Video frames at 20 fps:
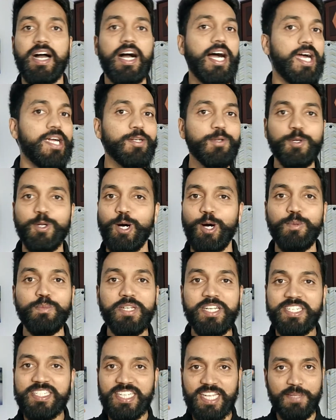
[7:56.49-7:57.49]
I don't know how
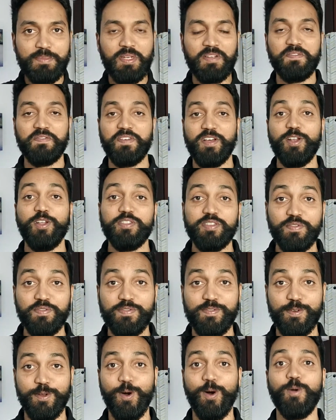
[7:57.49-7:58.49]
many times I fell on the
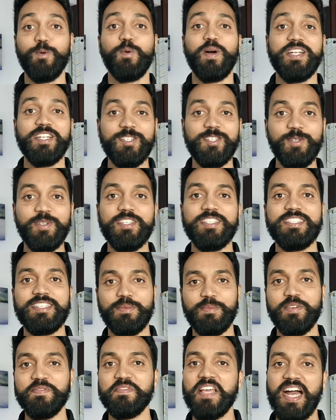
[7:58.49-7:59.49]
floor while doing
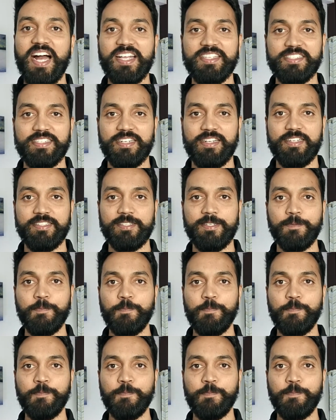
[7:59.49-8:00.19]
some of the asanas.